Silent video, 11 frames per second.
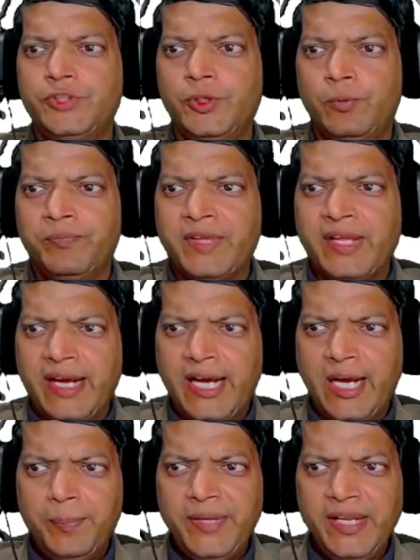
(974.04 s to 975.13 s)
So
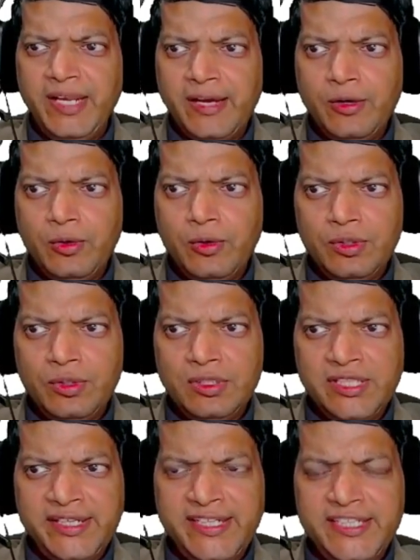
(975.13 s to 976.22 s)
up till now,
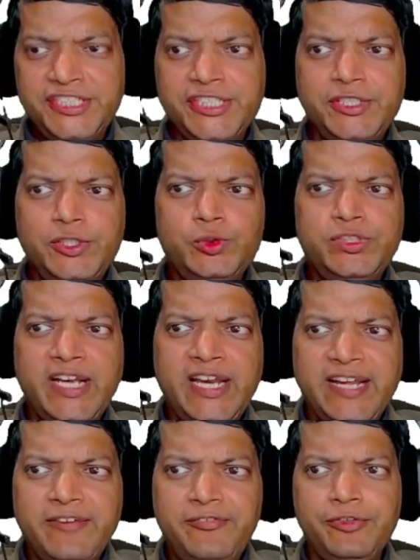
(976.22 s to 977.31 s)
the region to the
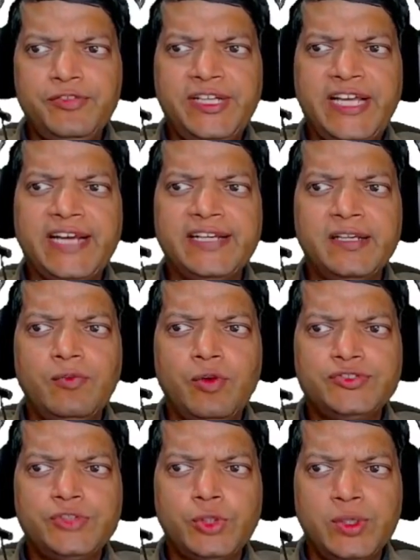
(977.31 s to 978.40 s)
left of the diagonal
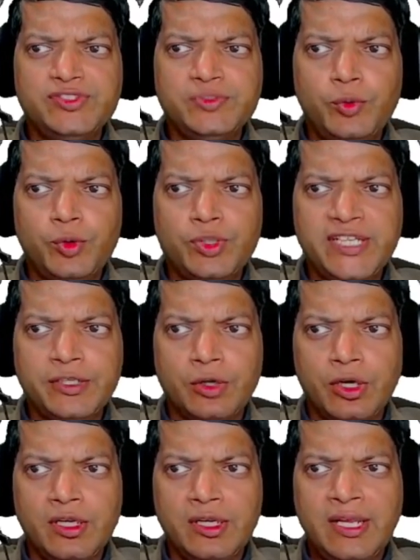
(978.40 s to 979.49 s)
was row is more than
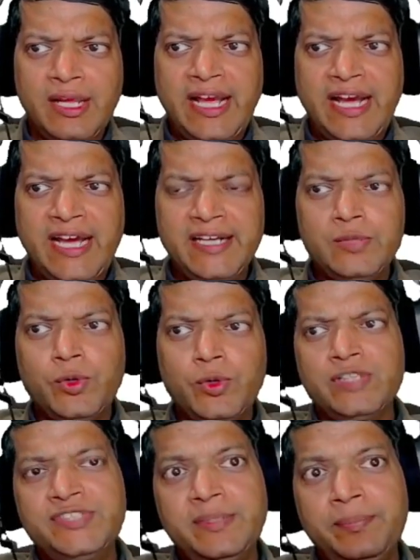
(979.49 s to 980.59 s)
col, and it
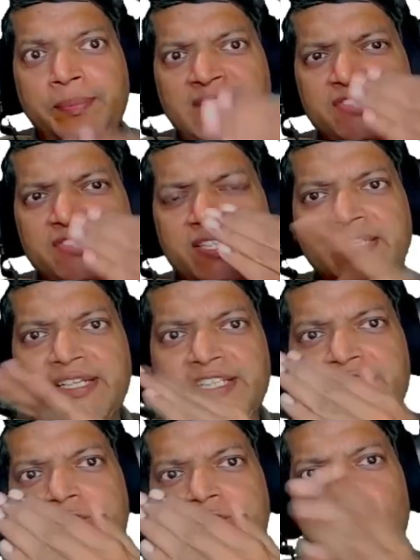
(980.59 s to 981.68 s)
was basically the
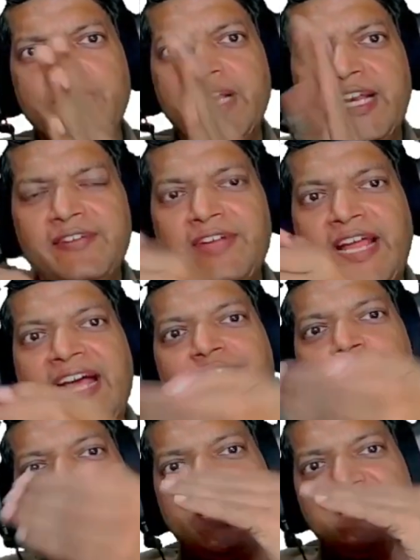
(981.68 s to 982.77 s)
region to the left
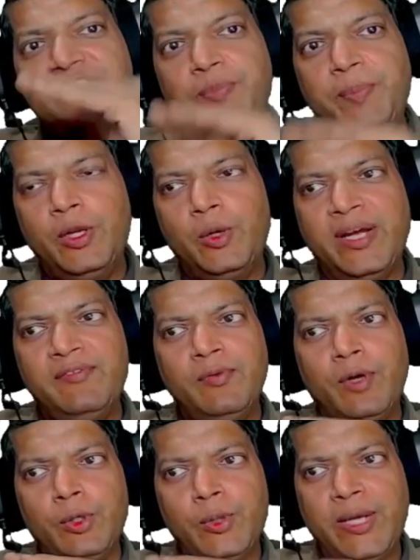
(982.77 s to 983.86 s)
as well as below, and we
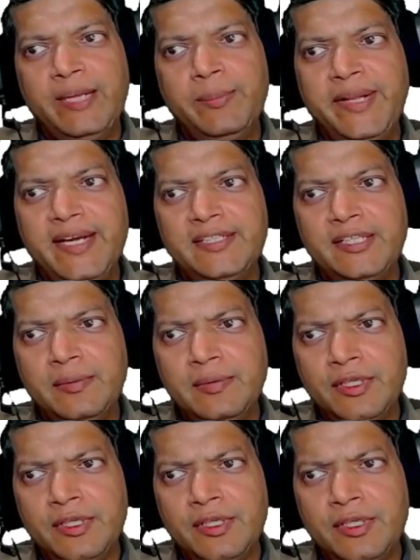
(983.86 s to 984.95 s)
want to eliminate the
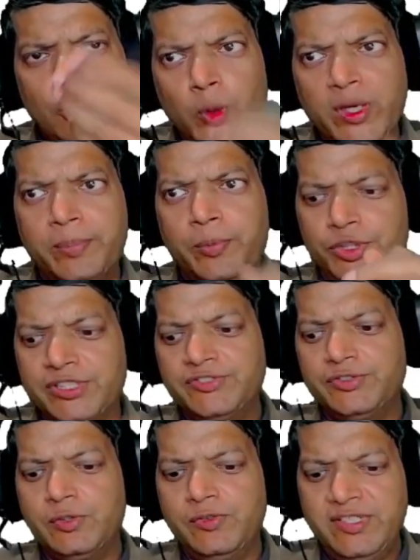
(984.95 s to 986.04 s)
lower
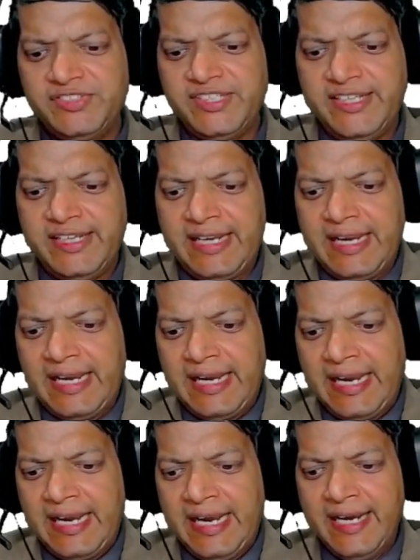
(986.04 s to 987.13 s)
portion. So we'll say
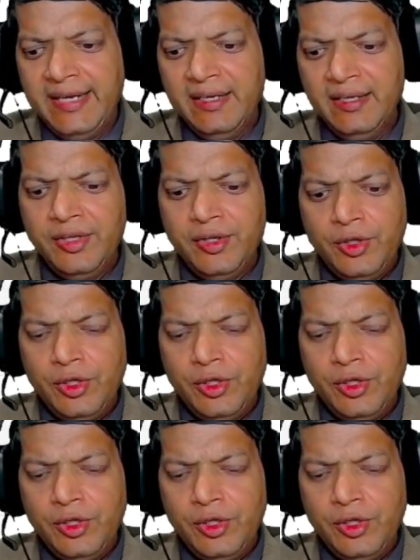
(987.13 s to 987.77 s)
and